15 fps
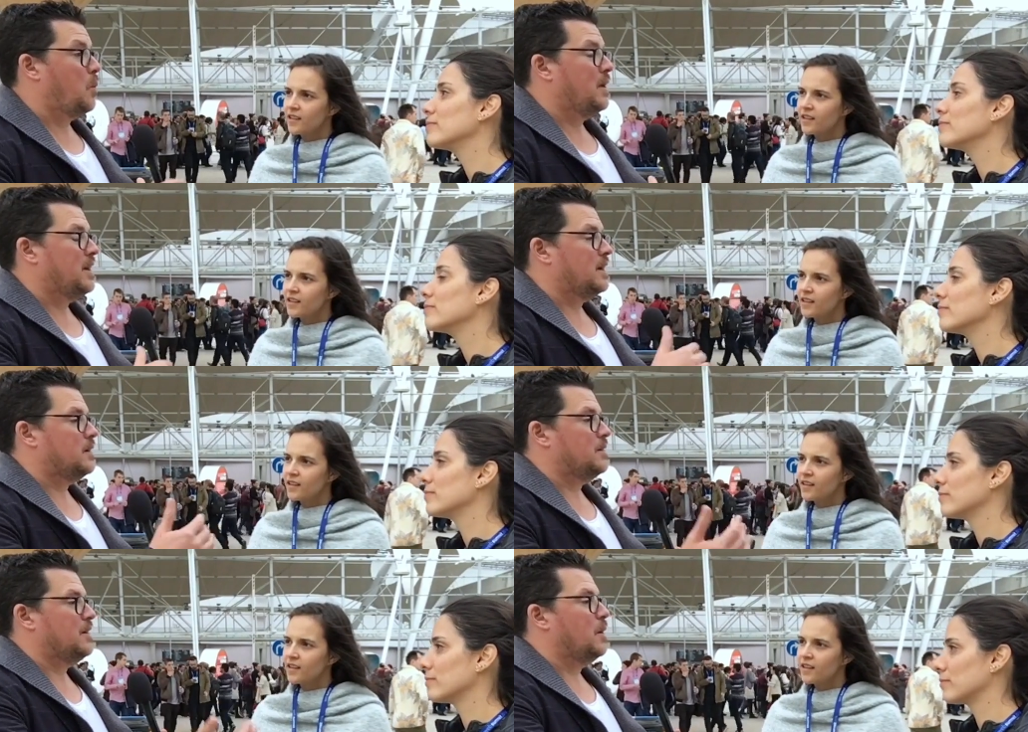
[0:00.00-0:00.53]
Speaker 1: when
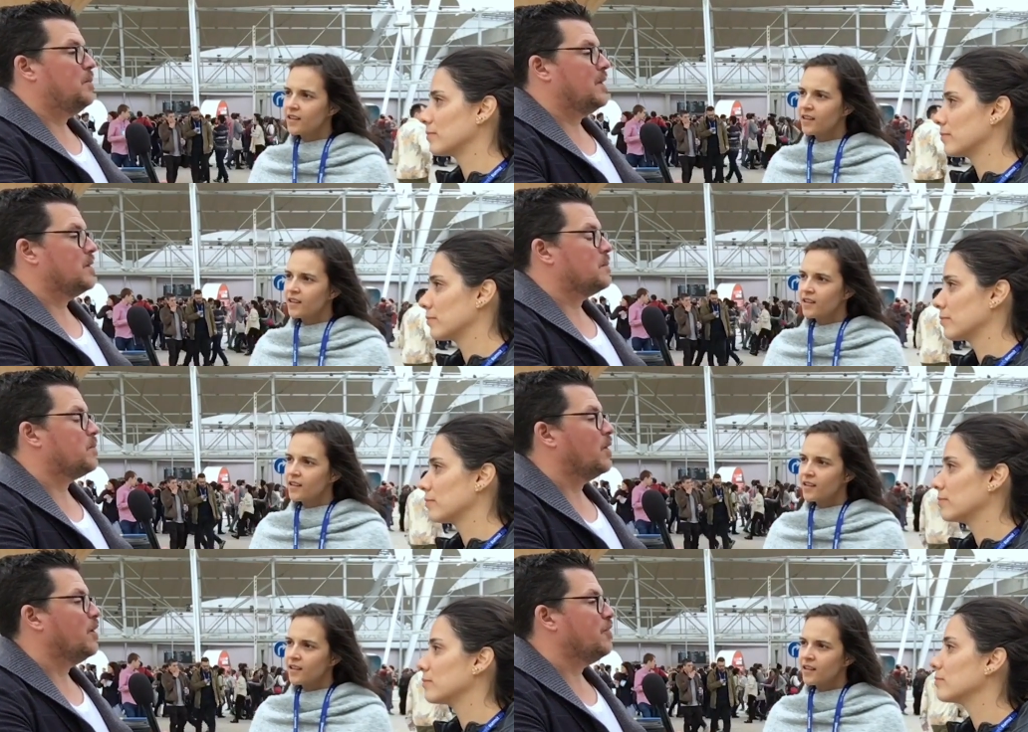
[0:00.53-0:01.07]
they are opening
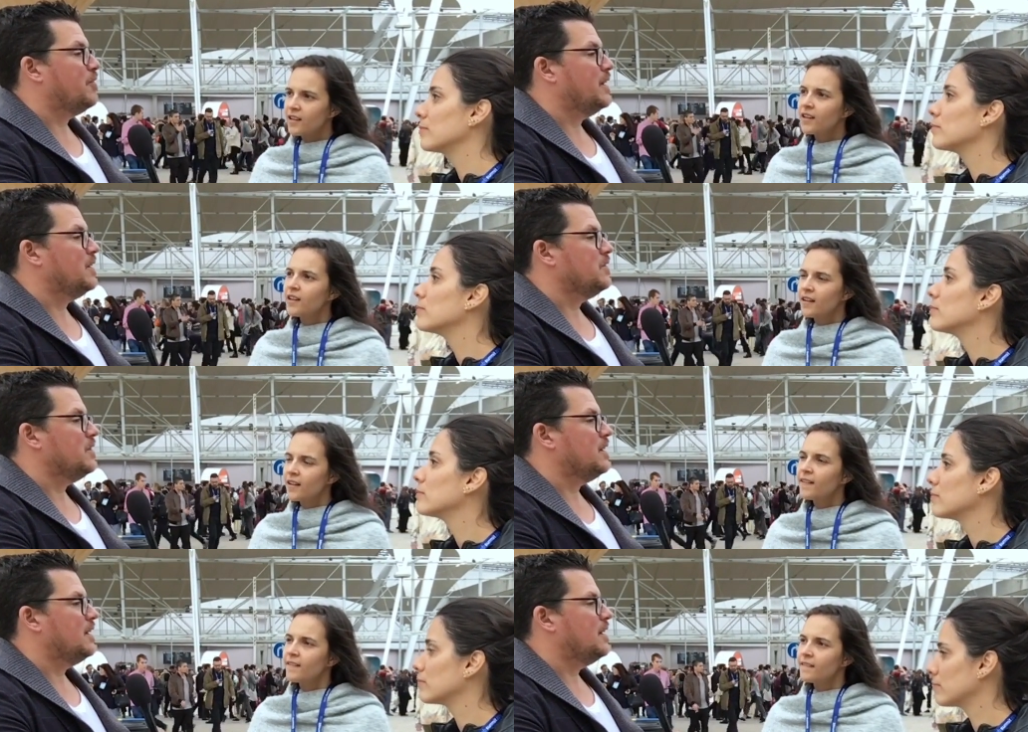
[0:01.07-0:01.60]
the
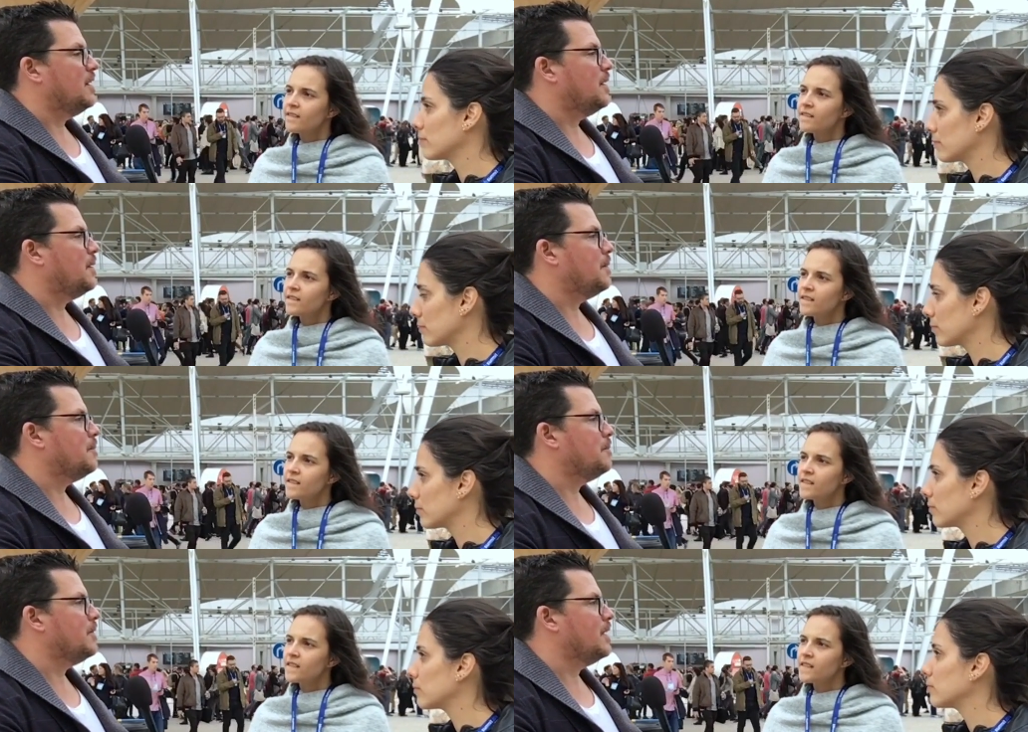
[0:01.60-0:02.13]
profile.
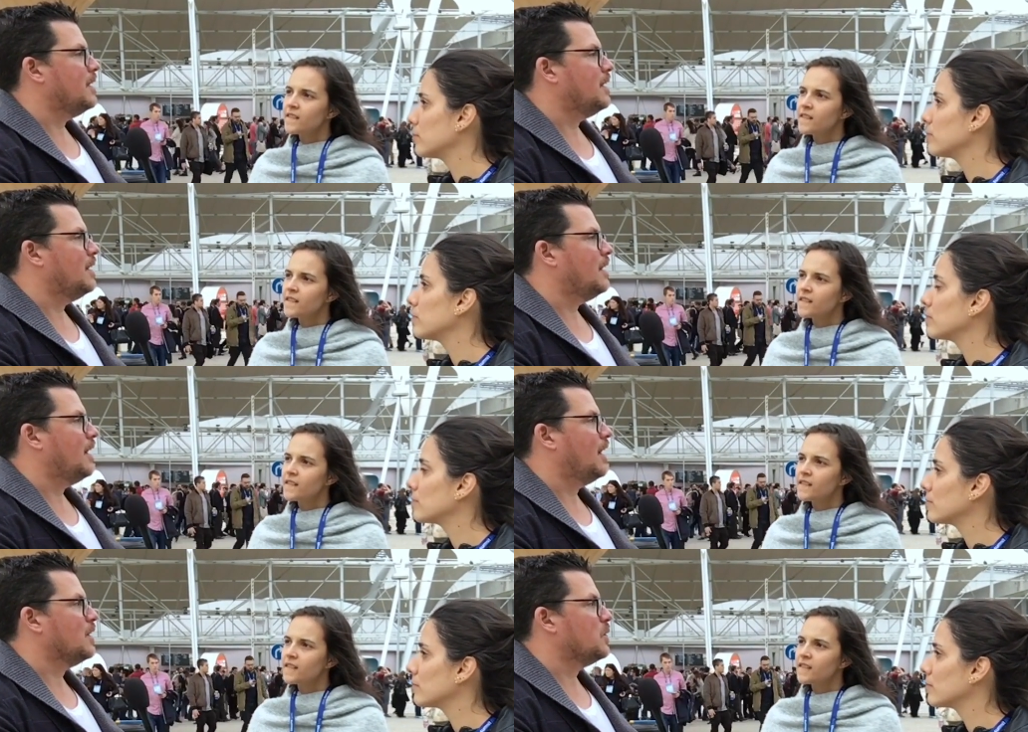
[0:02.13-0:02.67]
Um,
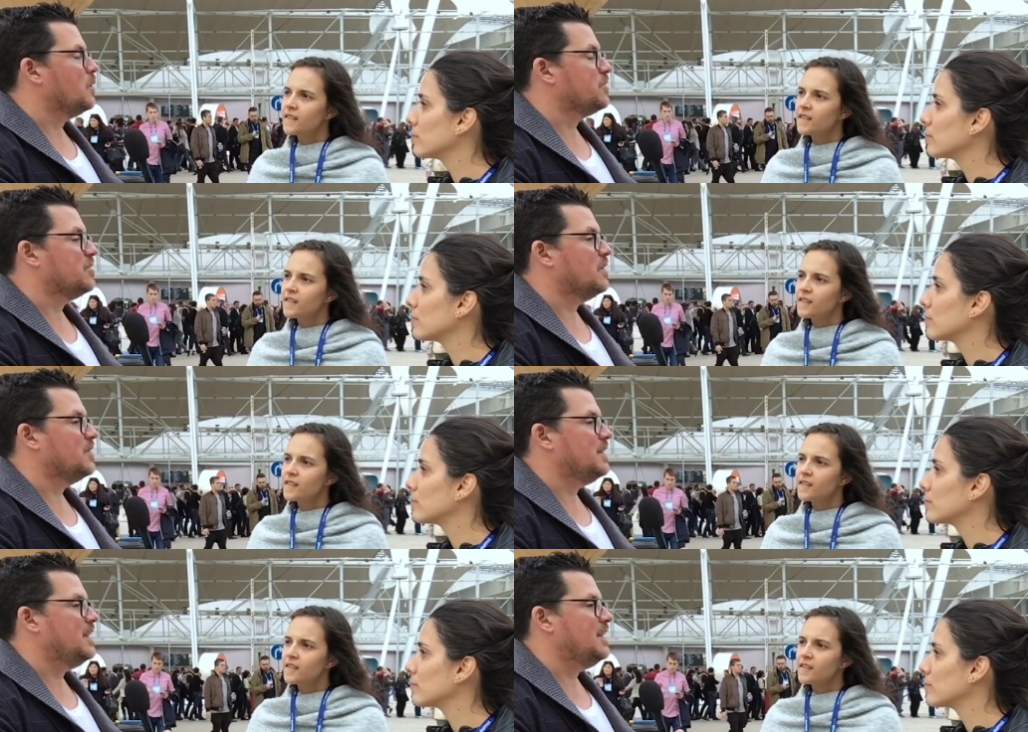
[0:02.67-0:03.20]
uh, are
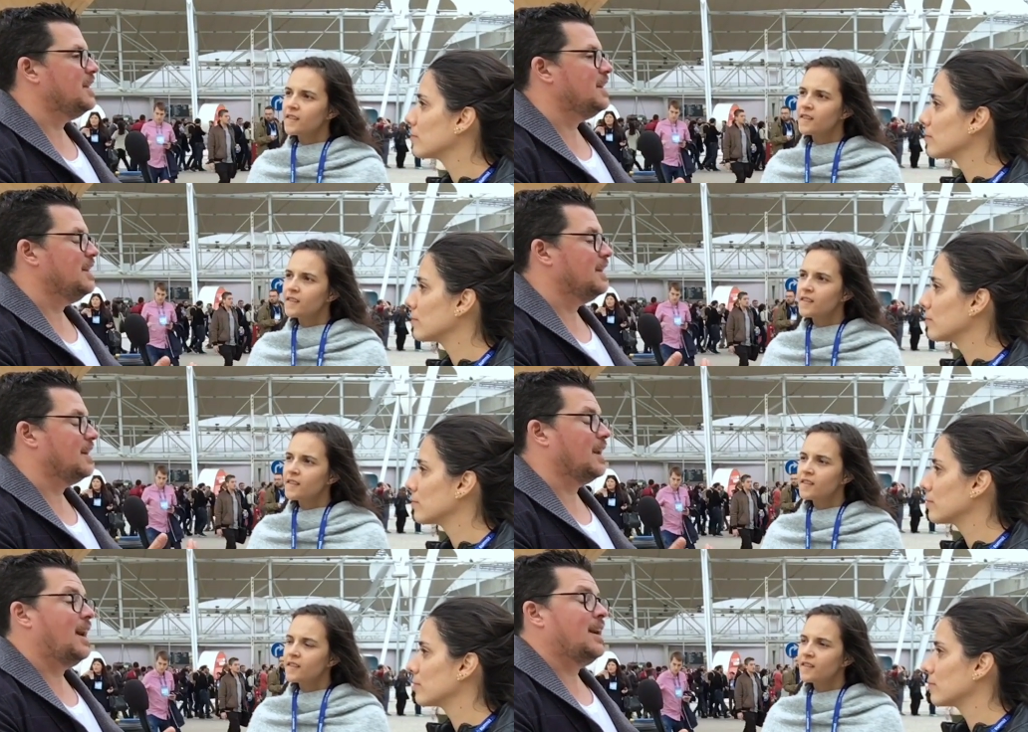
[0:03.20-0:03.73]
also the,
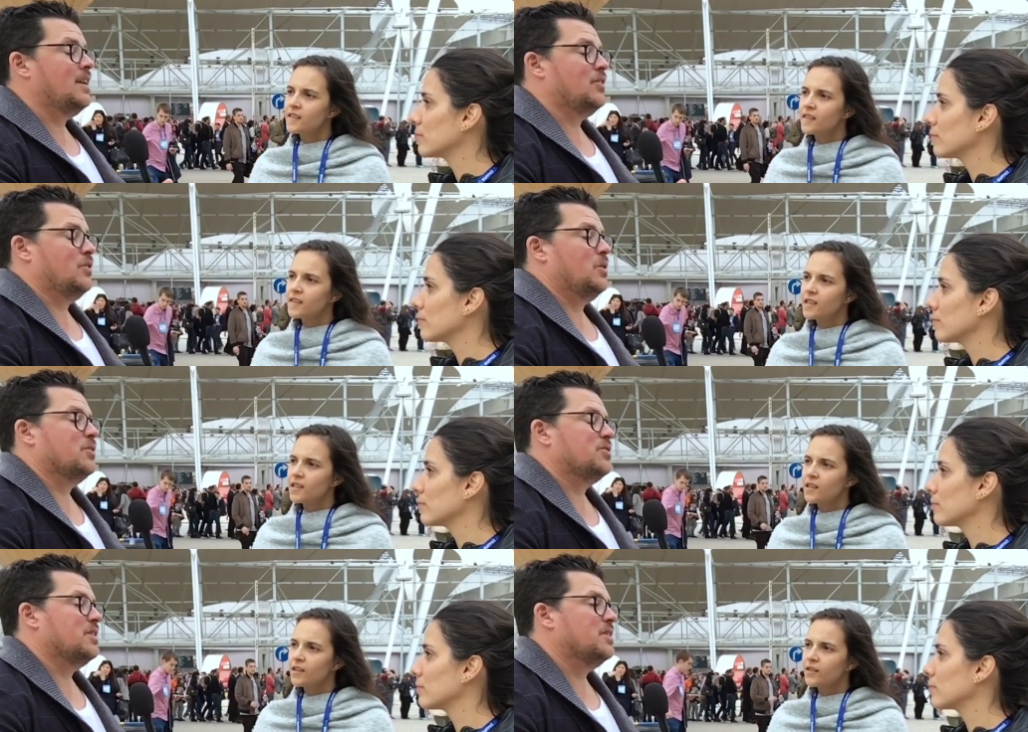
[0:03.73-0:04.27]
the clients
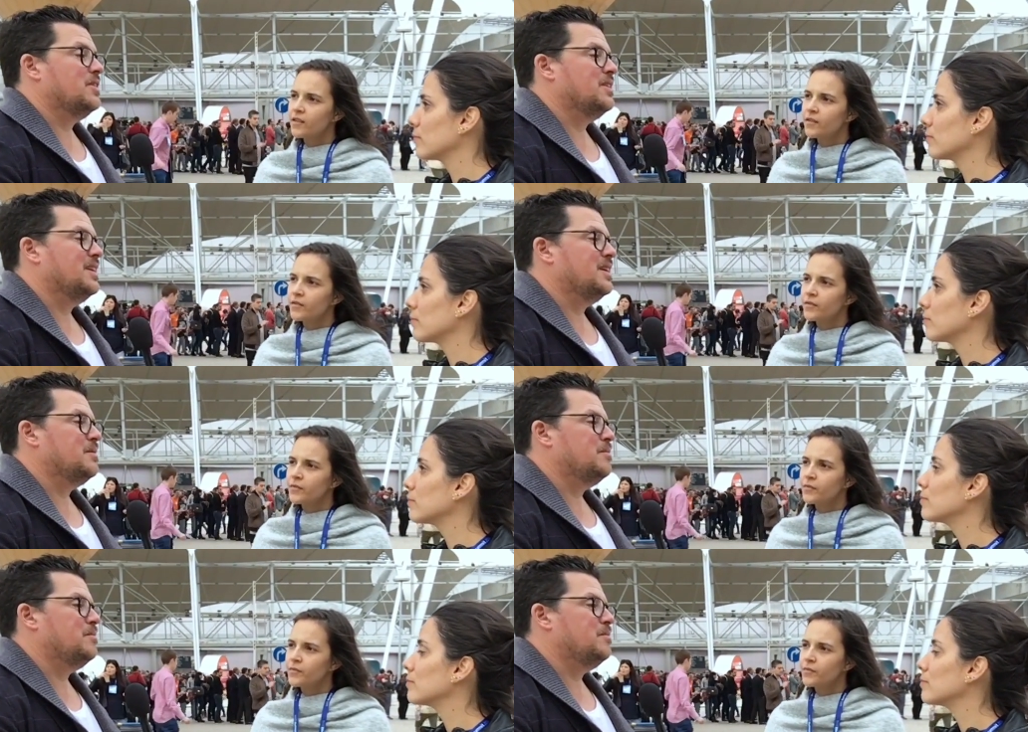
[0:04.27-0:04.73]
also uh,